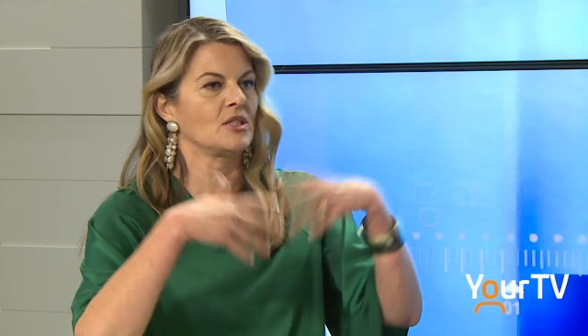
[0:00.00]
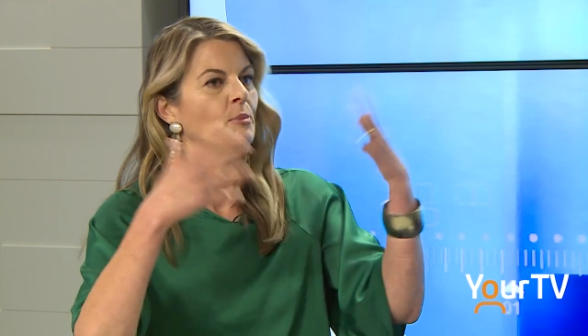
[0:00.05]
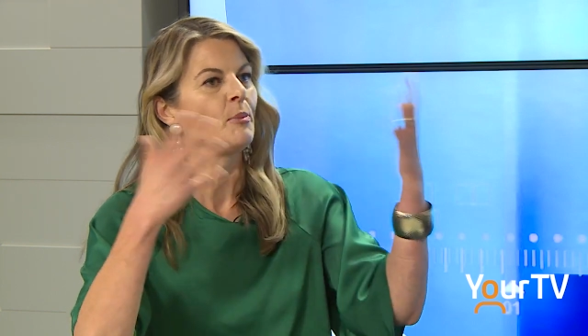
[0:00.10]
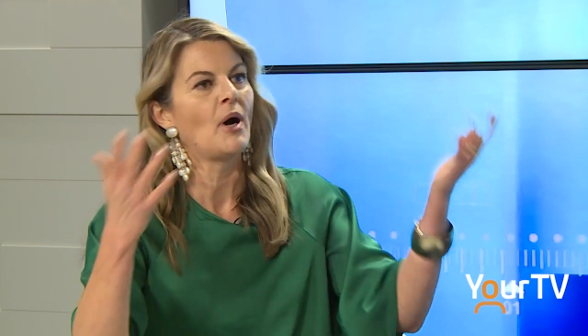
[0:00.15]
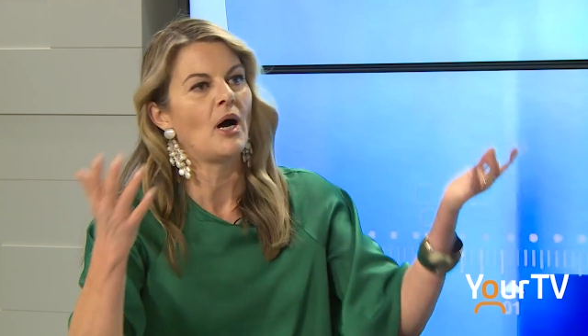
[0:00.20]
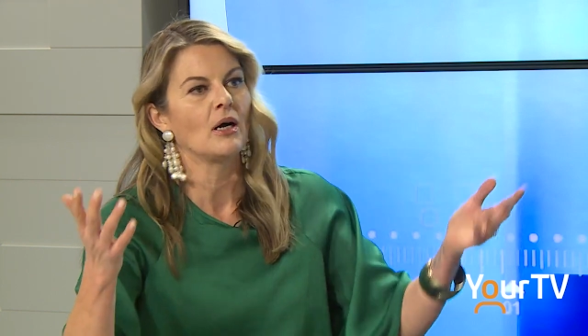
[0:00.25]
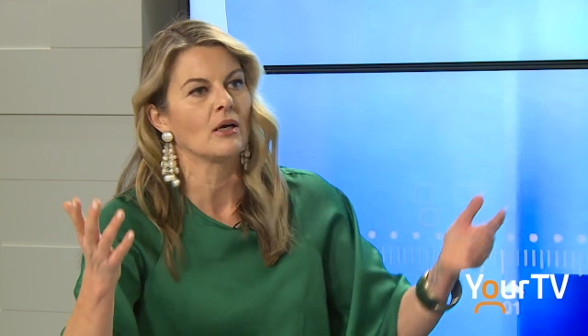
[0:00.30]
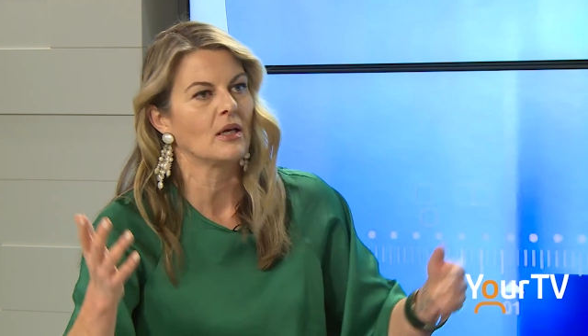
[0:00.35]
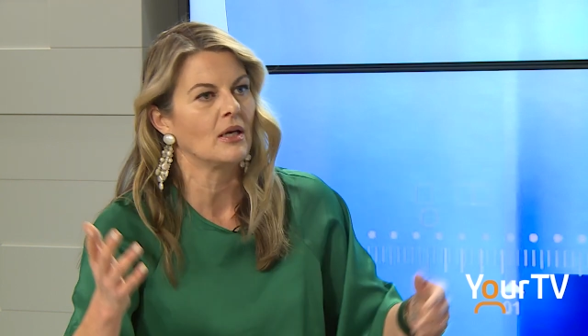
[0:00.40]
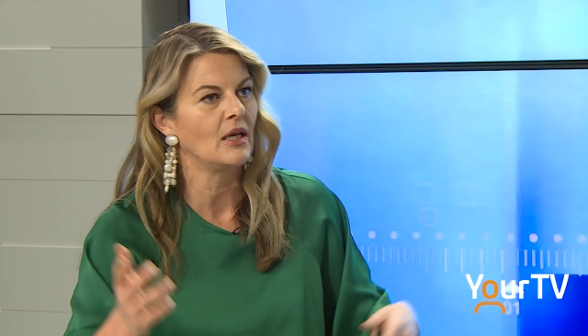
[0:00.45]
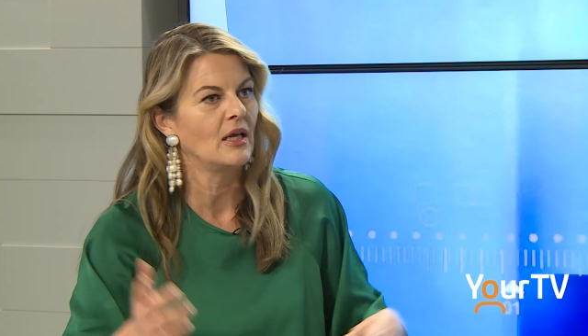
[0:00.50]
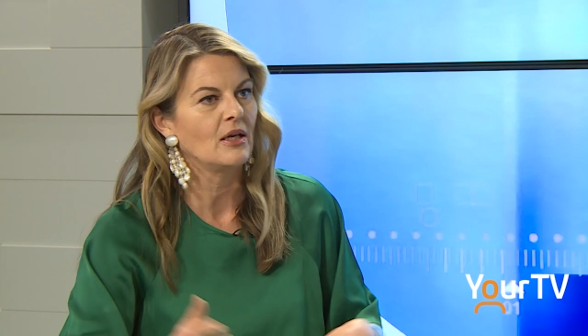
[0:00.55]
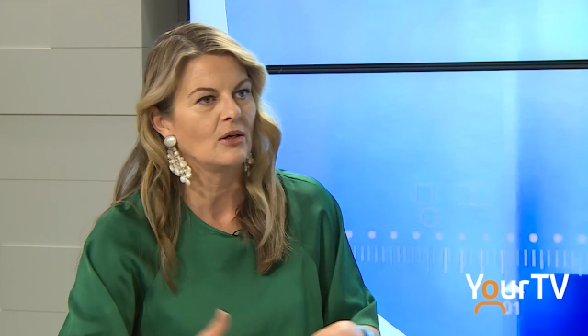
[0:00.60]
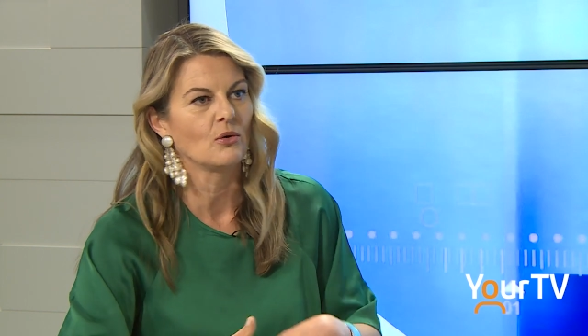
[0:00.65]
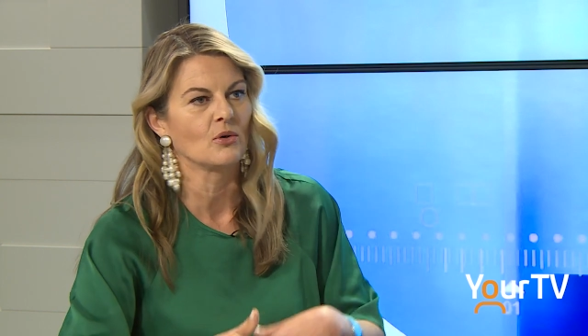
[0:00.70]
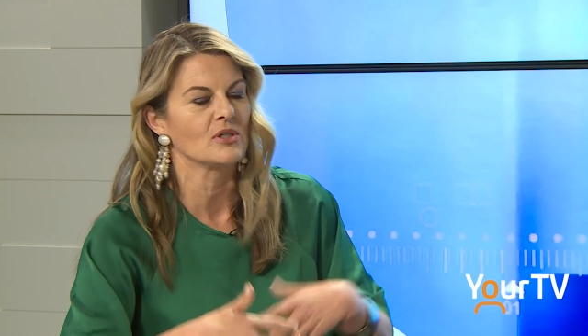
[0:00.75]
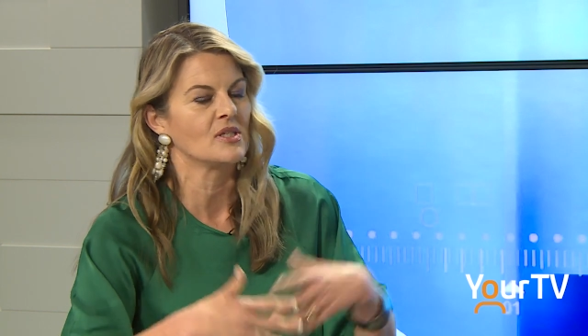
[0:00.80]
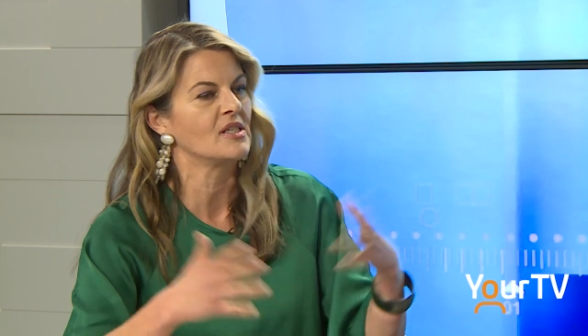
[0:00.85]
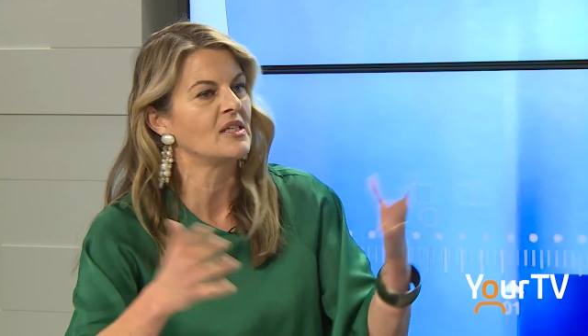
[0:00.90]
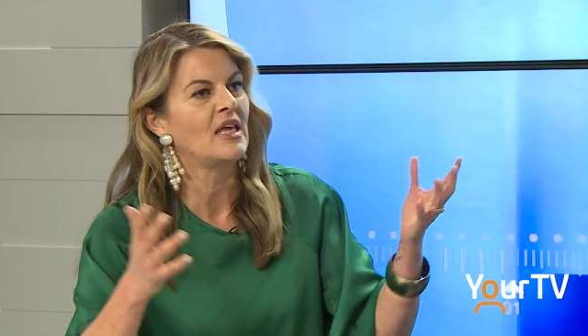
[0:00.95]

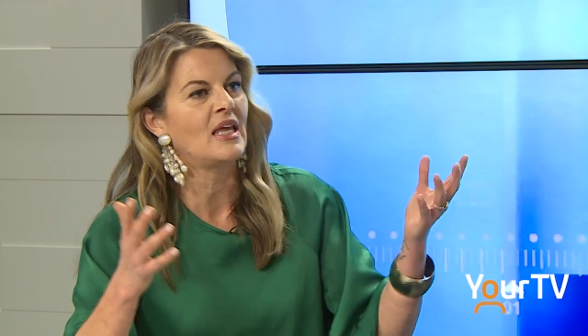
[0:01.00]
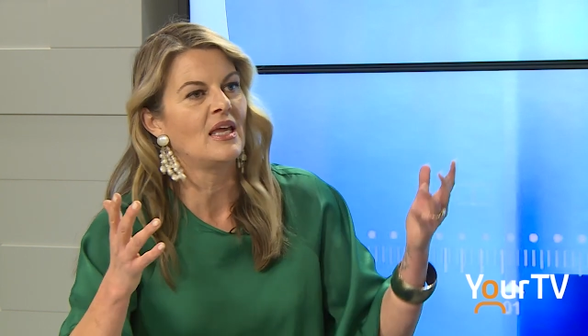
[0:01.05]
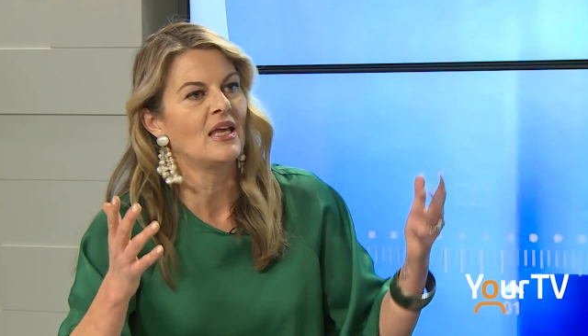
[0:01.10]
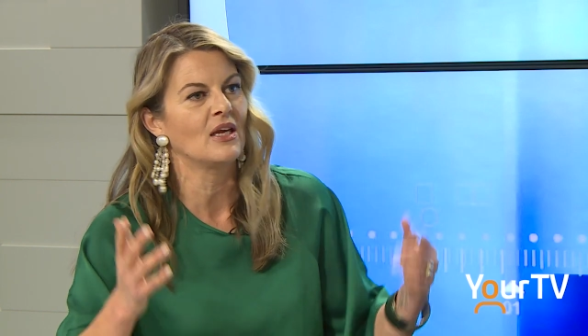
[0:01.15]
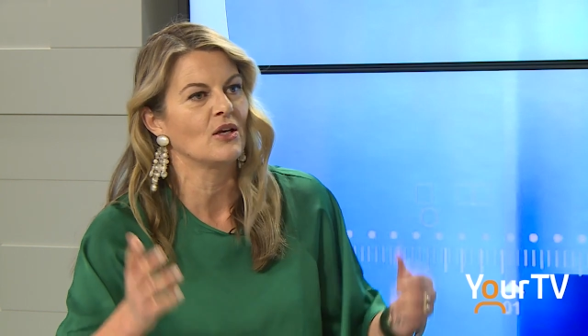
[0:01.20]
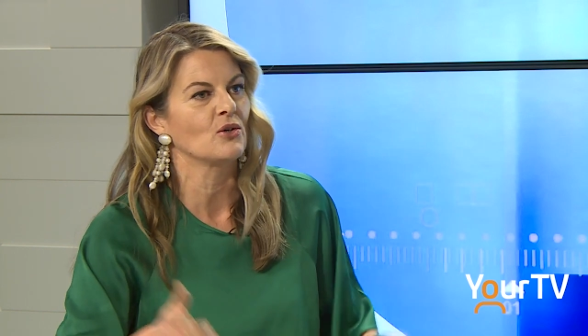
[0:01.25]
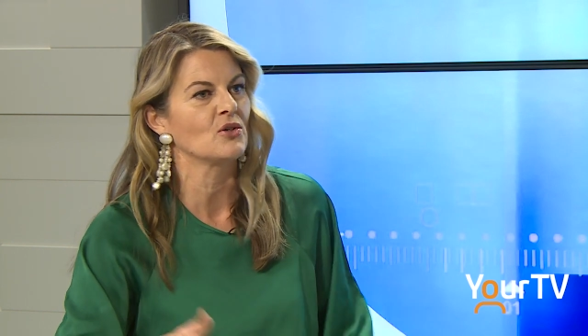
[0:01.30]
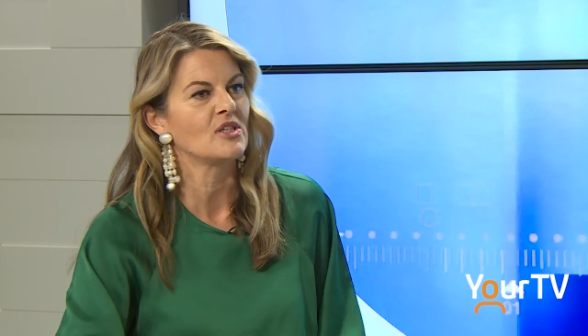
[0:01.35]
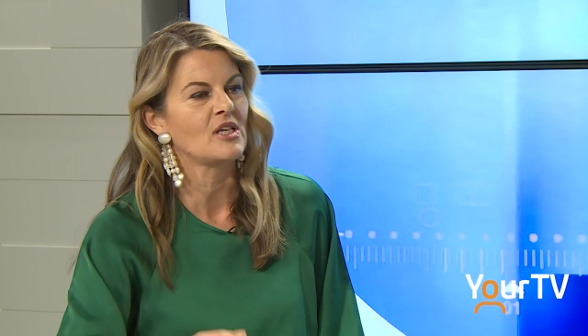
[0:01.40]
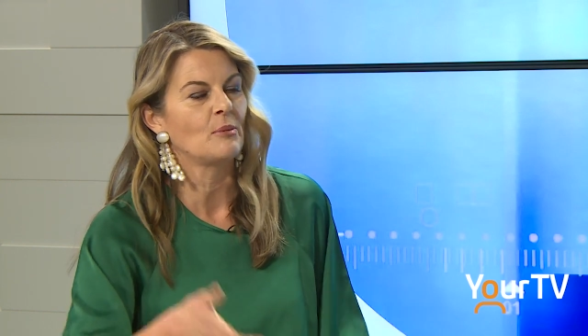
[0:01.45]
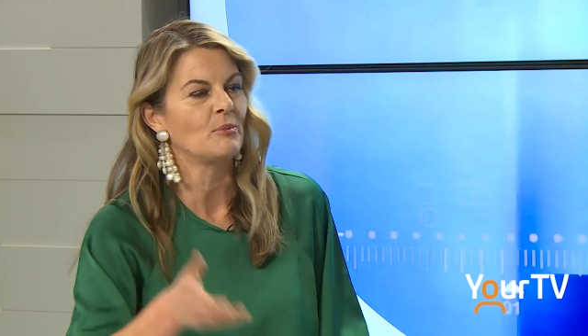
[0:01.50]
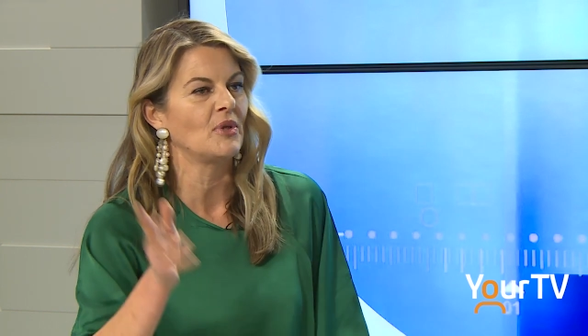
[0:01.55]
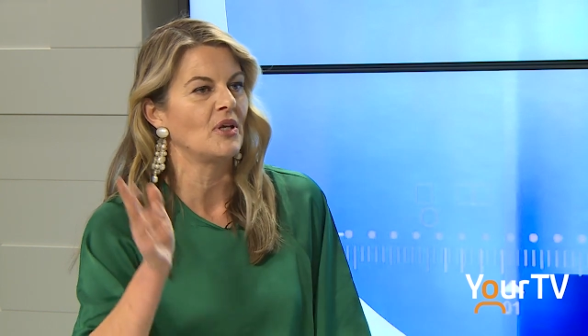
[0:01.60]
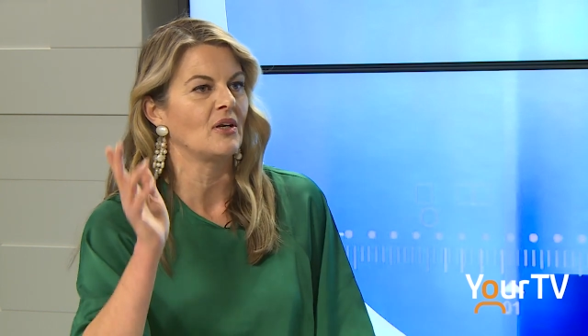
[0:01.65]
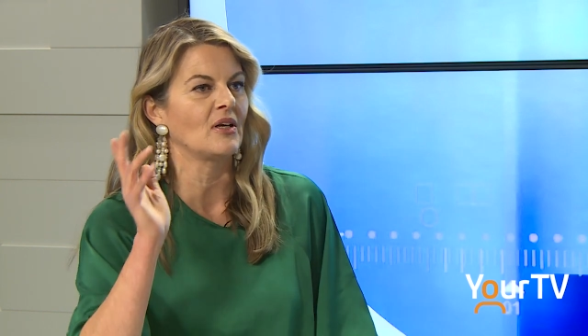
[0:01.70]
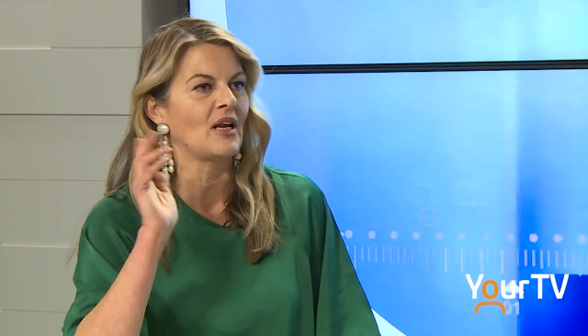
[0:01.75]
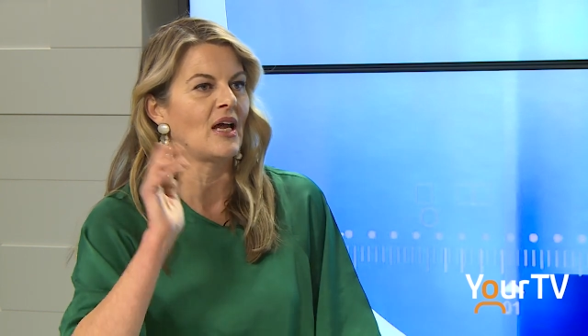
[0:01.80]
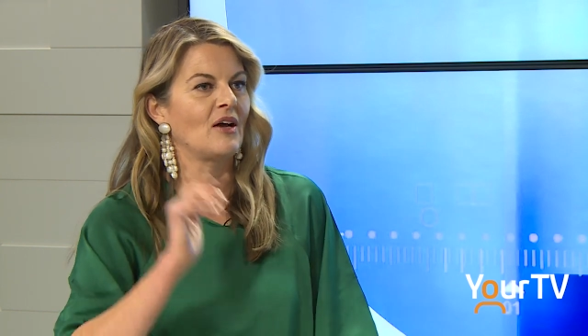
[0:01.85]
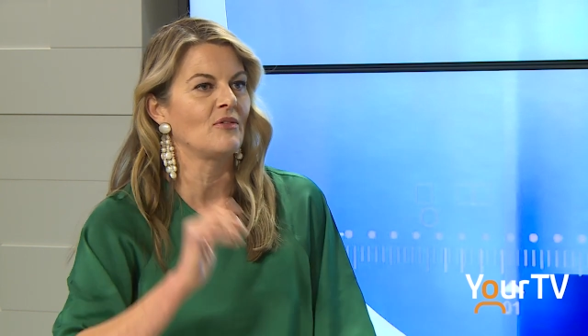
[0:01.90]
tobogganing or skiing or something. Mm. You mm-hmm.